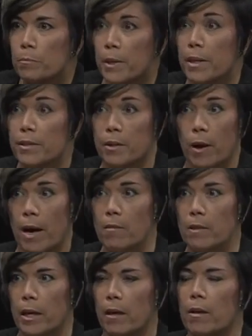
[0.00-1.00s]
because they're
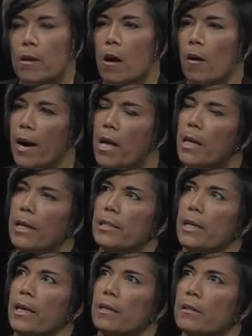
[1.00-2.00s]
out there, our allies.
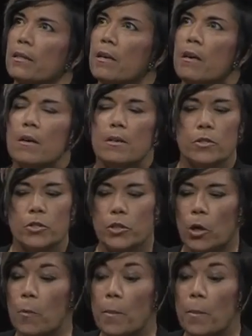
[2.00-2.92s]
And so